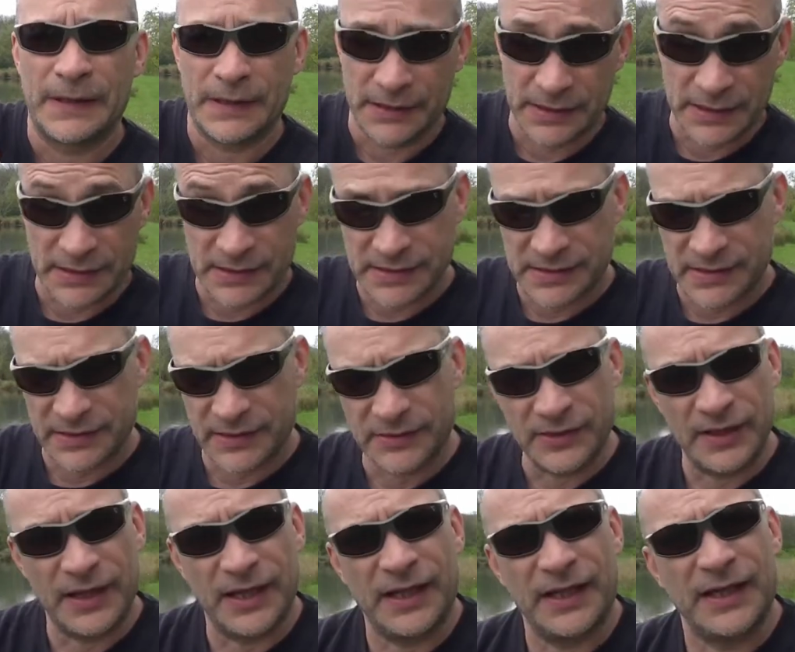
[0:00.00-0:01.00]
So
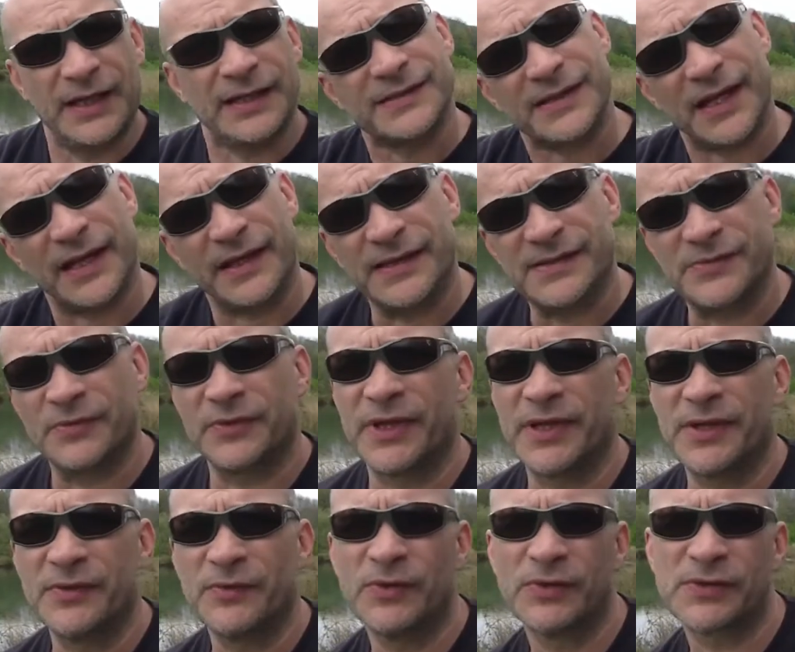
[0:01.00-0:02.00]
let's get this one
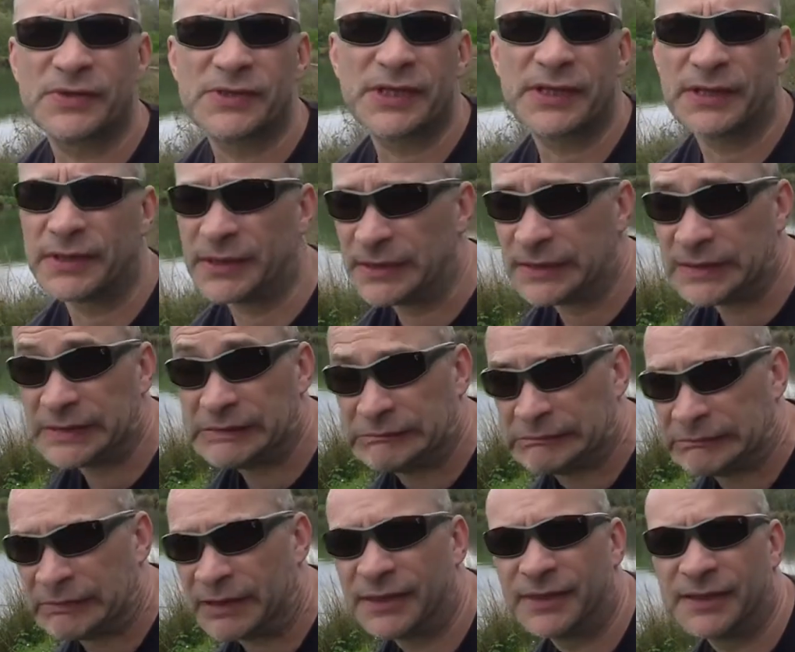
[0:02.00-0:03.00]
in the water,
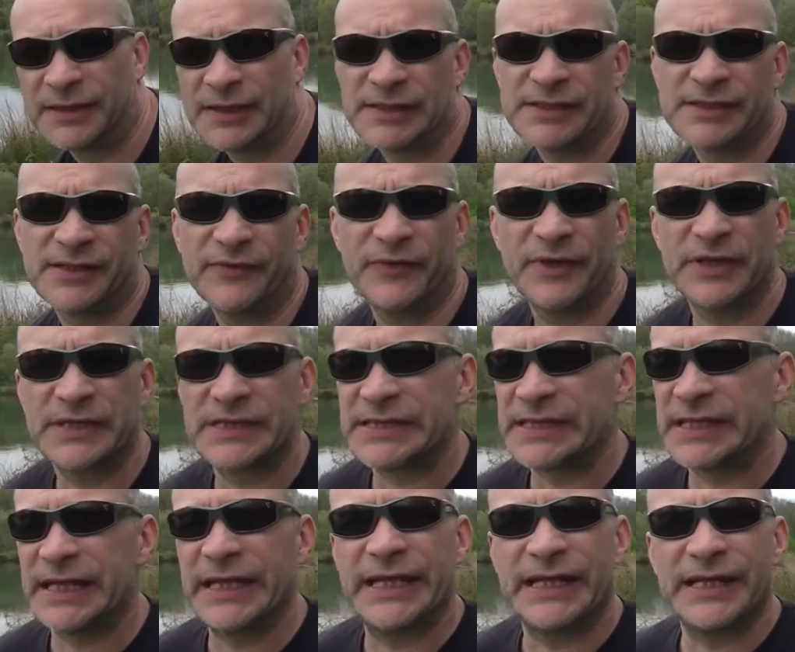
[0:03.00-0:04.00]
see if we can
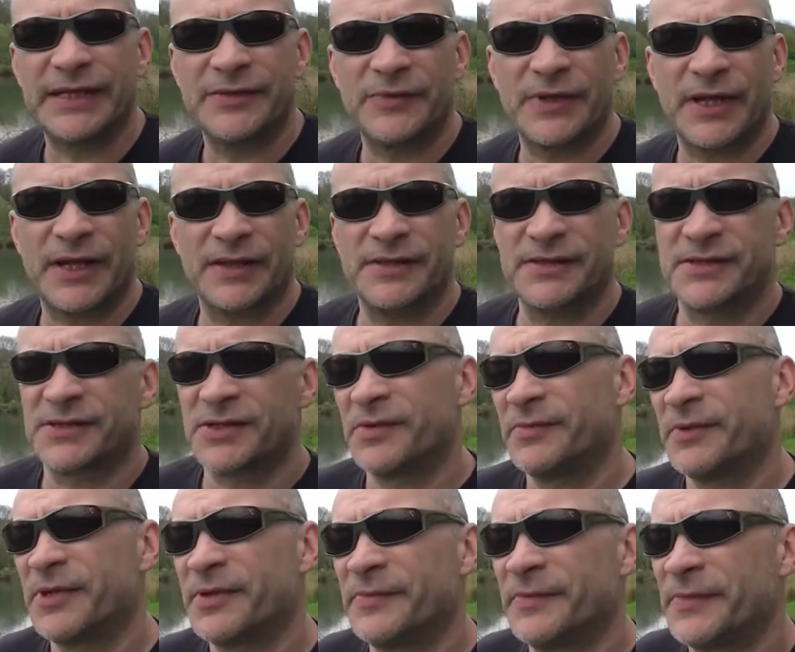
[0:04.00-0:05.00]
sneak it in without
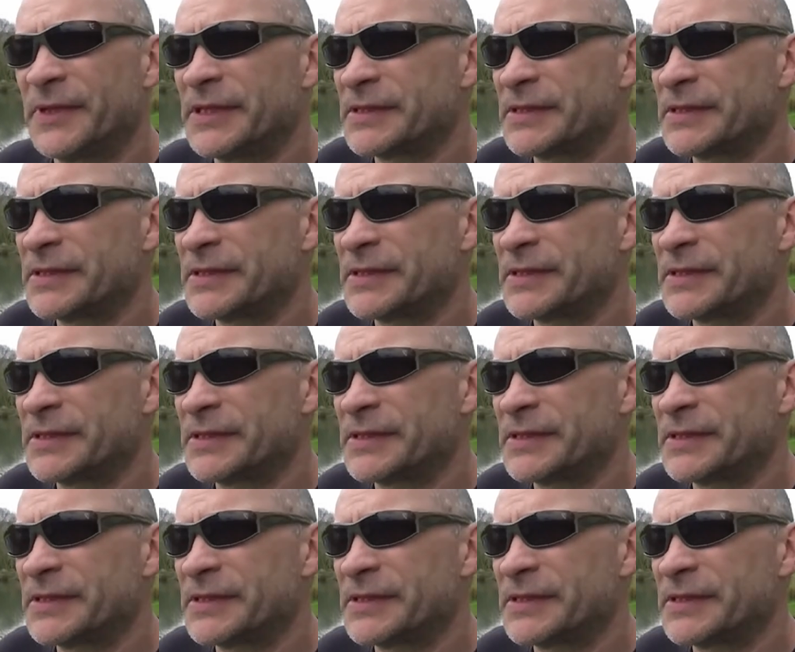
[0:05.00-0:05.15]
disturbing them this